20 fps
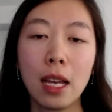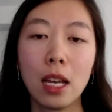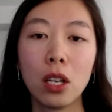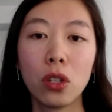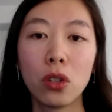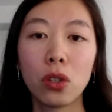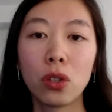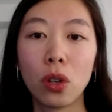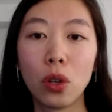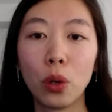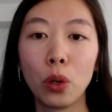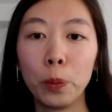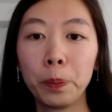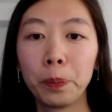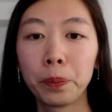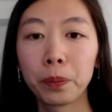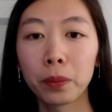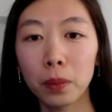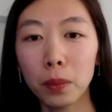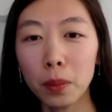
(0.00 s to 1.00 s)
So
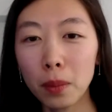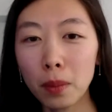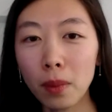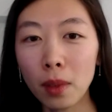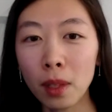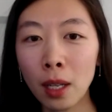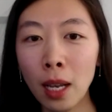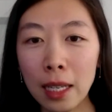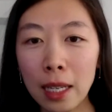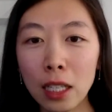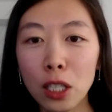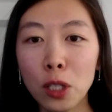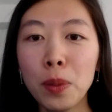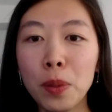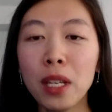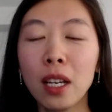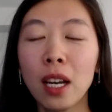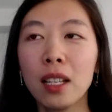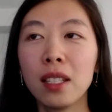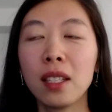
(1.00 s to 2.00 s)
I guess
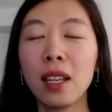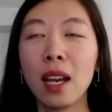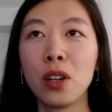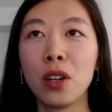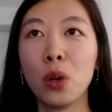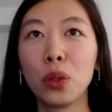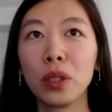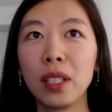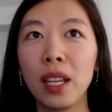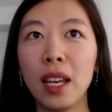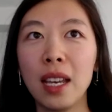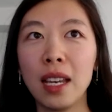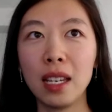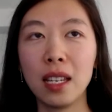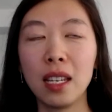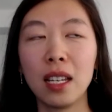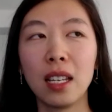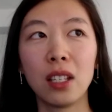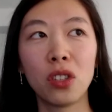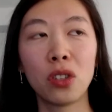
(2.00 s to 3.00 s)
because I don't take
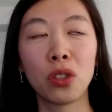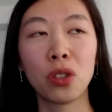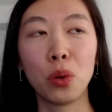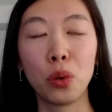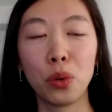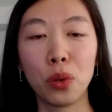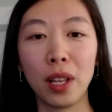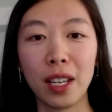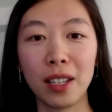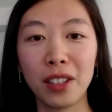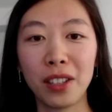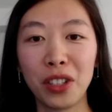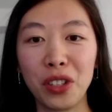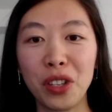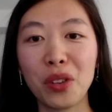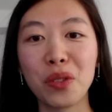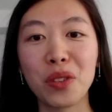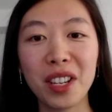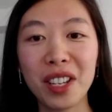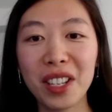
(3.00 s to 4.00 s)
it so like
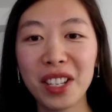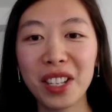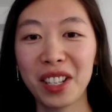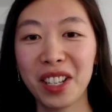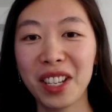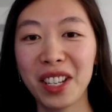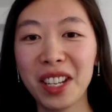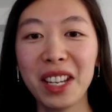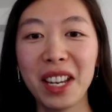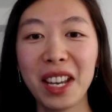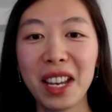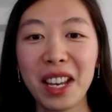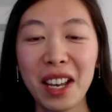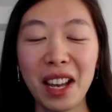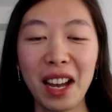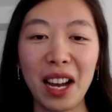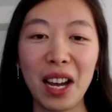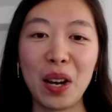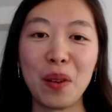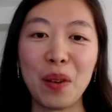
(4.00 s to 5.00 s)
seriously,
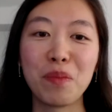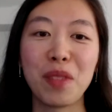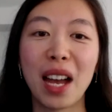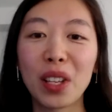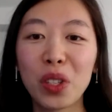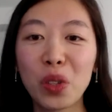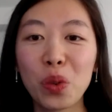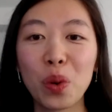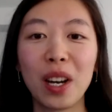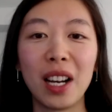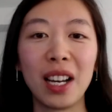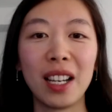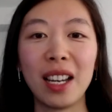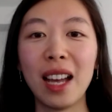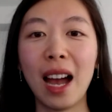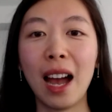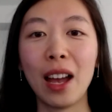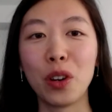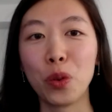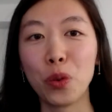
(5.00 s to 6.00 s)
that's why
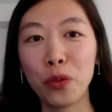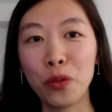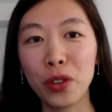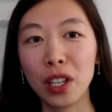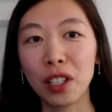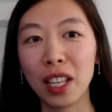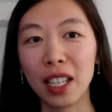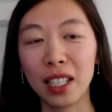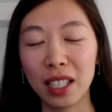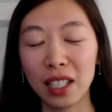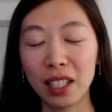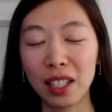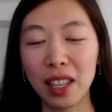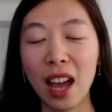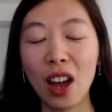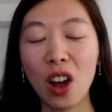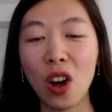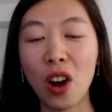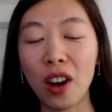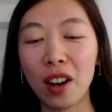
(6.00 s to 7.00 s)
I don't feel like it's that
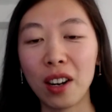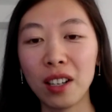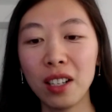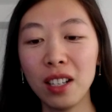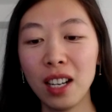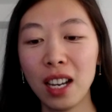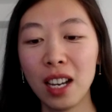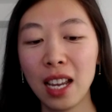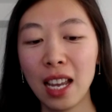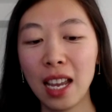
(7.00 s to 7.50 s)
hard.